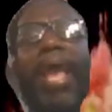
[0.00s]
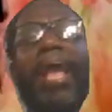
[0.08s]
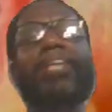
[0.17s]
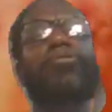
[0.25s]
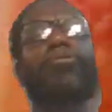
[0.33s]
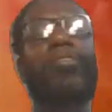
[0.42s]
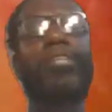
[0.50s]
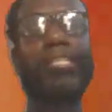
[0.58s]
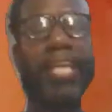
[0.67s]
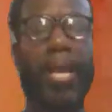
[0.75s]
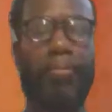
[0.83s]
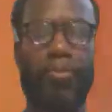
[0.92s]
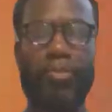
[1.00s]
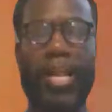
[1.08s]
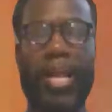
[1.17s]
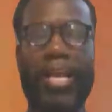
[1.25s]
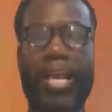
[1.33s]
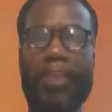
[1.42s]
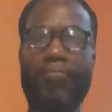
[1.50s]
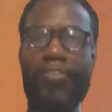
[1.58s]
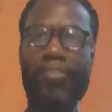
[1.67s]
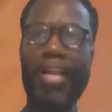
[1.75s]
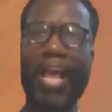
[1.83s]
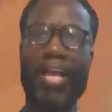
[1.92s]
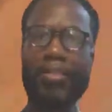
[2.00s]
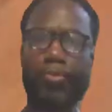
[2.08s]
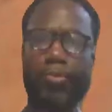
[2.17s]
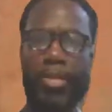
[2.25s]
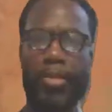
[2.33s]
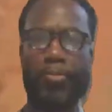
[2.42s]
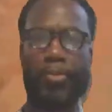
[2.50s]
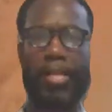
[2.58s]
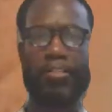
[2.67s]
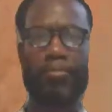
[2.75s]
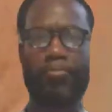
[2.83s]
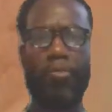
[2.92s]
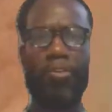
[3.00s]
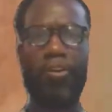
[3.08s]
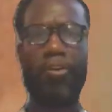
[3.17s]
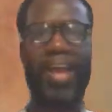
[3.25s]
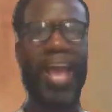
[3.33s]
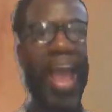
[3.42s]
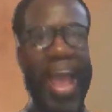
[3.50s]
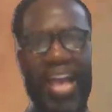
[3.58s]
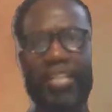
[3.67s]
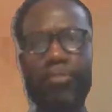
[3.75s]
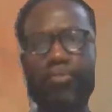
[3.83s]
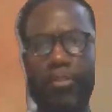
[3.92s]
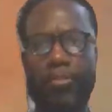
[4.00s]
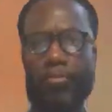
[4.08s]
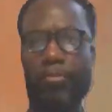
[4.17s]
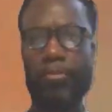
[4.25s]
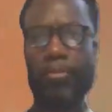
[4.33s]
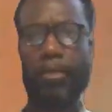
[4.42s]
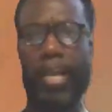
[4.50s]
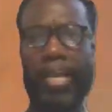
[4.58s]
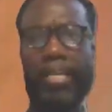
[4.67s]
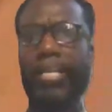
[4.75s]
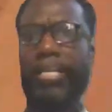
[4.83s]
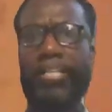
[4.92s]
actual example that I gave you last week when I spoke on aspirin, okay?